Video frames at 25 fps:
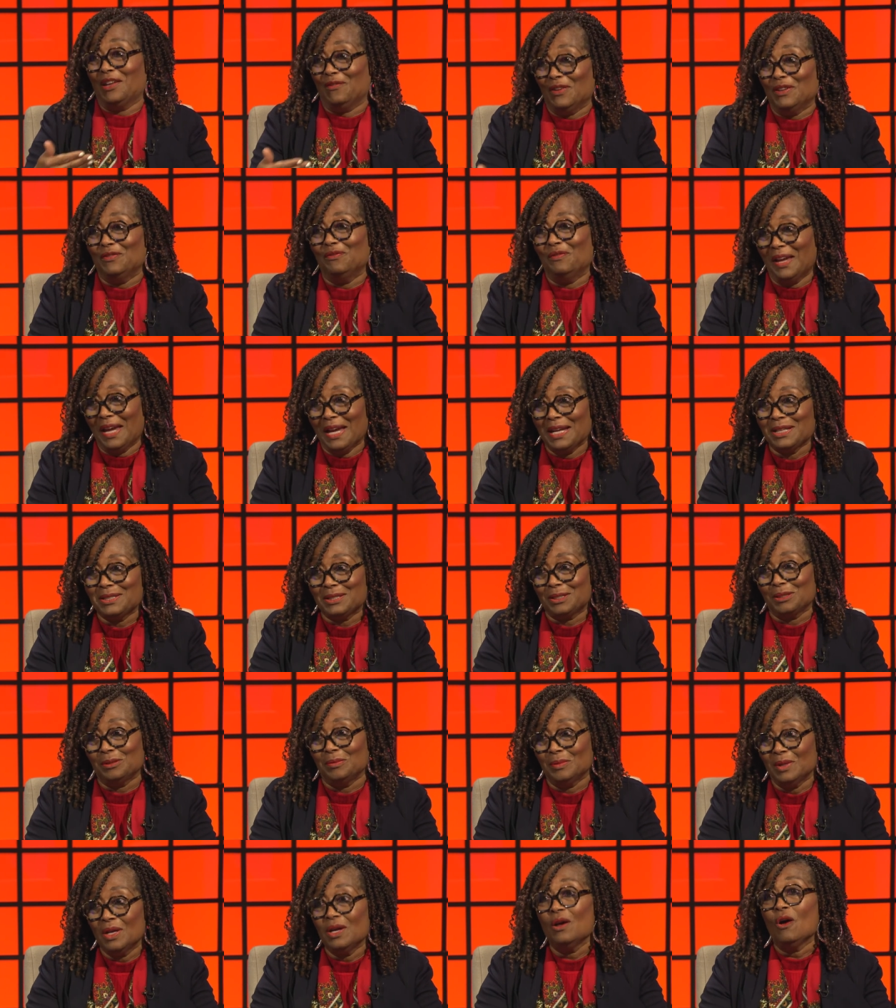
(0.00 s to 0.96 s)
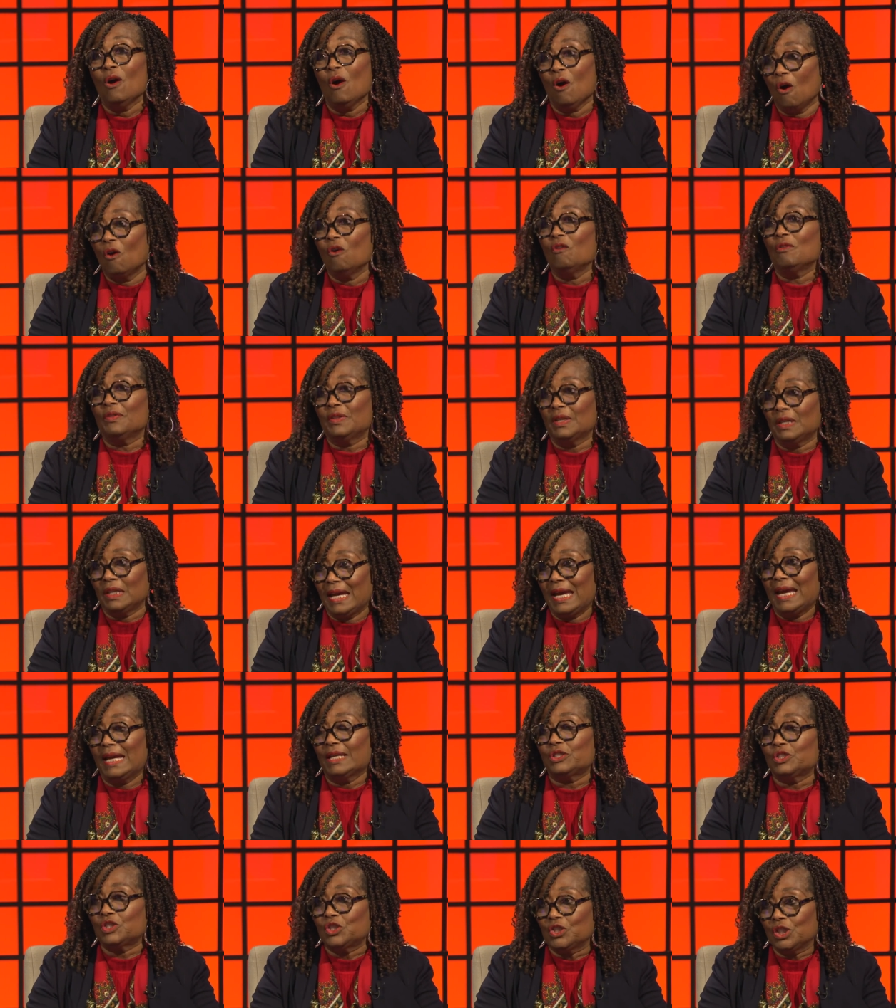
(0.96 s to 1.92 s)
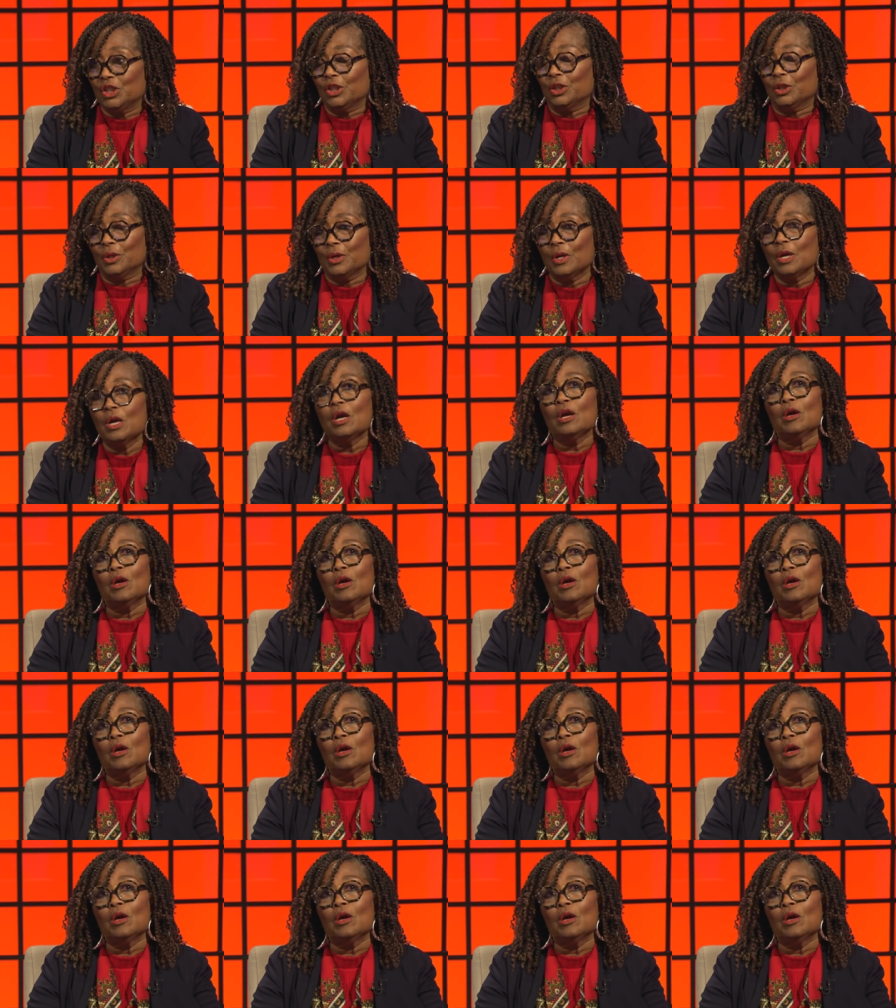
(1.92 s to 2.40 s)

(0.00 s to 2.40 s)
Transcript: advanced them mm-hmm. over the last year.